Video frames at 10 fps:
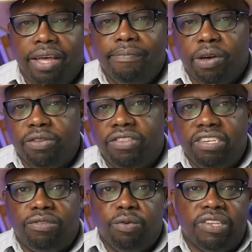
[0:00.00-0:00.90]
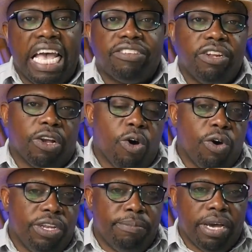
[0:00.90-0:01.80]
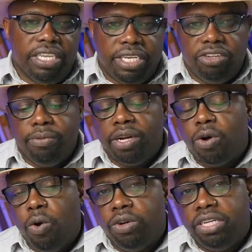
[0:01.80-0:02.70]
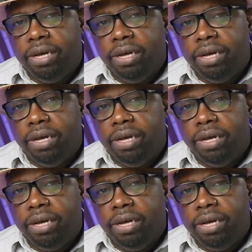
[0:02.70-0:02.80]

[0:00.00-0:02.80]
Because this was actually coined by a gentleman called